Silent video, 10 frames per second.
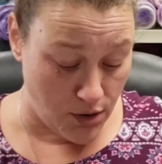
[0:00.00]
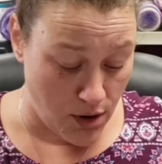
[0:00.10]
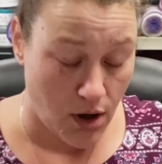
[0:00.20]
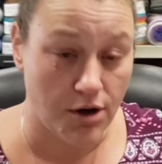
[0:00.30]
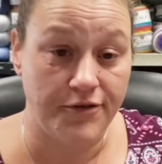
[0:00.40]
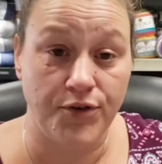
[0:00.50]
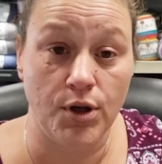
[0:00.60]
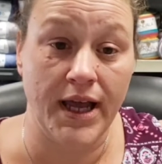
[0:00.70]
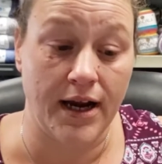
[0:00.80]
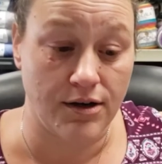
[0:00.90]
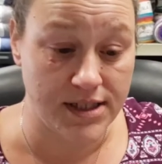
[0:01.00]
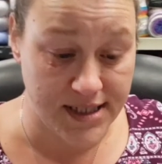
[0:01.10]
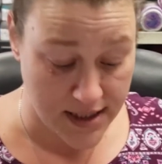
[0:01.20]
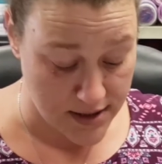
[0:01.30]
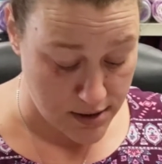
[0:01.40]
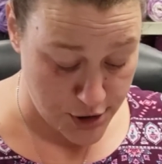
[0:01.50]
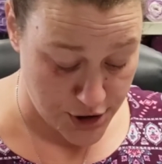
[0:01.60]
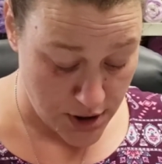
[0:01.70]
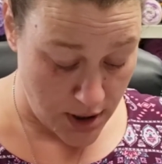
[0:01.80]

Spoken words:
Heartful Heritage.